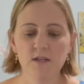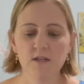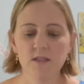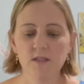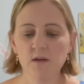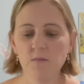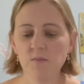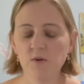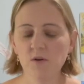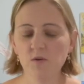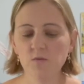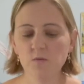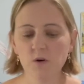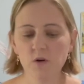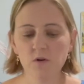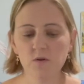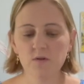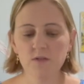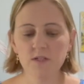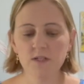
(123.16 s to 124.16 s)
They build
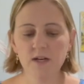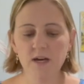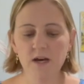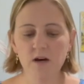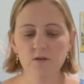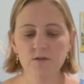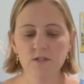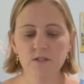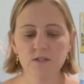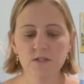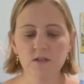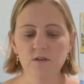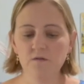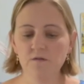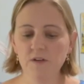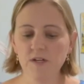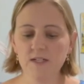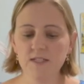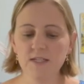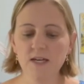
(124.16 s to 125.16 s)
roads and houses and
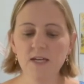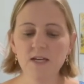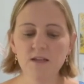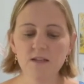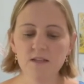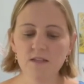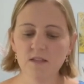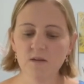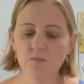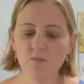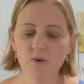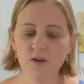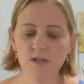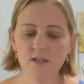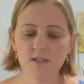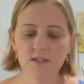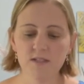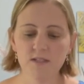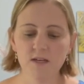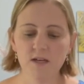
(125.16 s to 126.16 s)
fix anything that
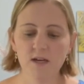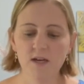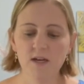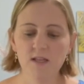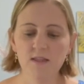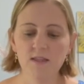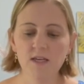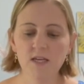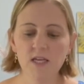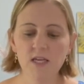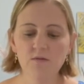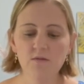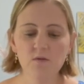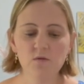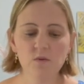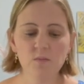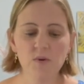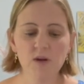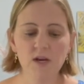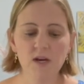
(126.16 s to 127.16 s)
breaks. They even
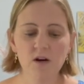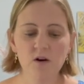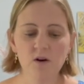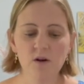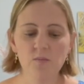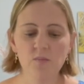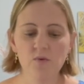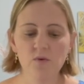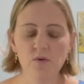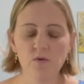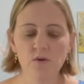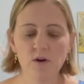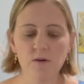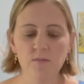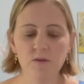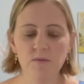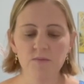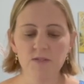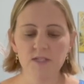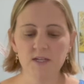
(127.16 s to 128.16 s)
repair and program
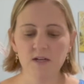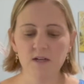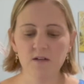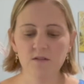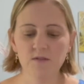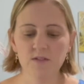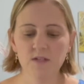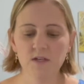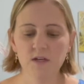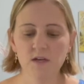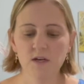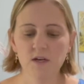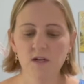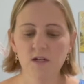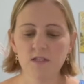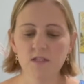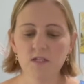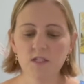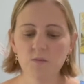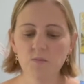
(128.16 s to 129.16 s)
themselves.
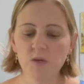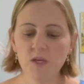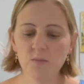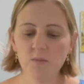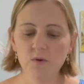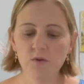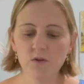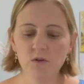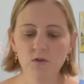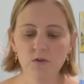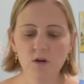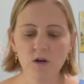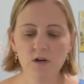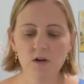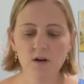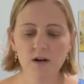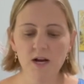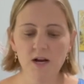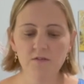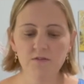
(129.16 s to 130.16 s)
Since people no
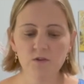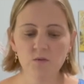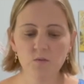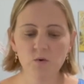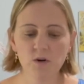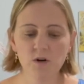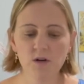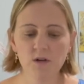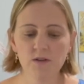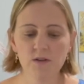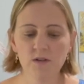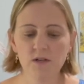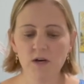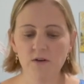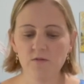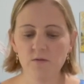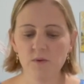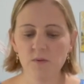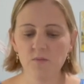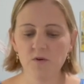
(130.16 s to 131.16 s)
longer have to work, the
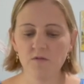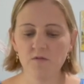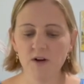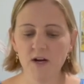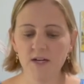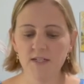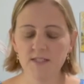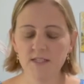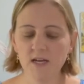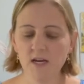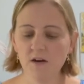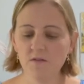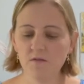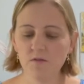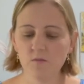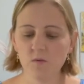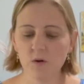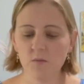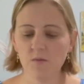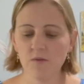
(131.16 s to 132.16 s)
government provides
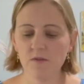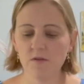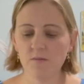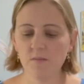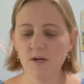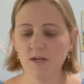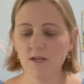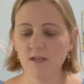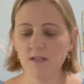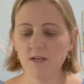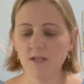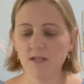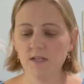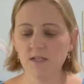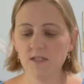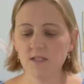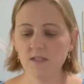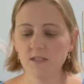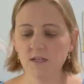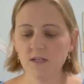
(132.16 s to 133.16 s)
everyone with the money they need
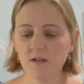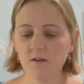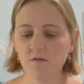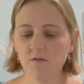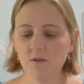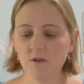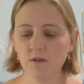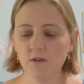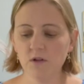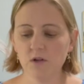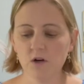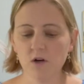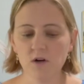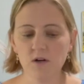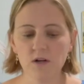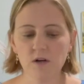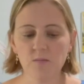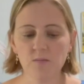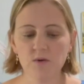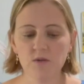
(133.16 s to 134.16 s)
to live, learn,
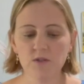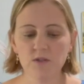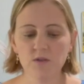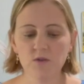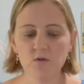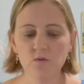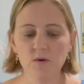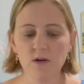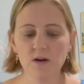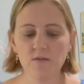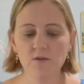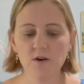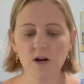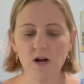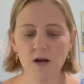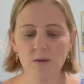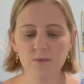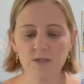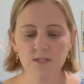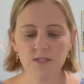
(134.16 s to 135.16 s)
and pursue whatever
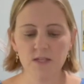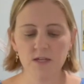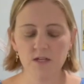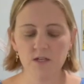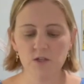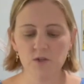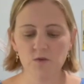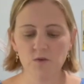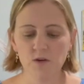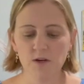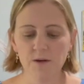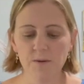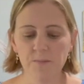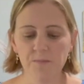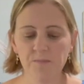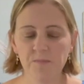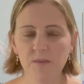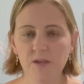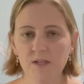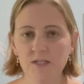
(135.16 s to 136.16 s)
hobbies they enjoy.
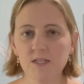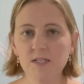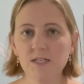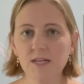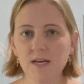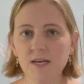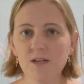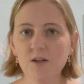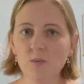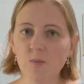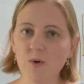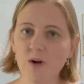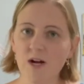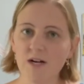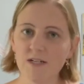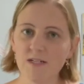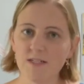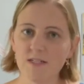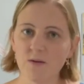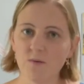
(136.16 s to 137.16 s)
Today, you're
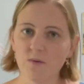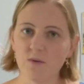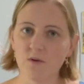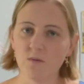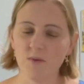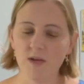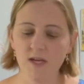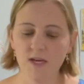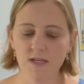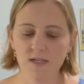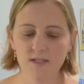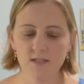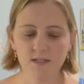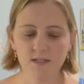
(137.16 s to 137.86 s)
practicing with your band.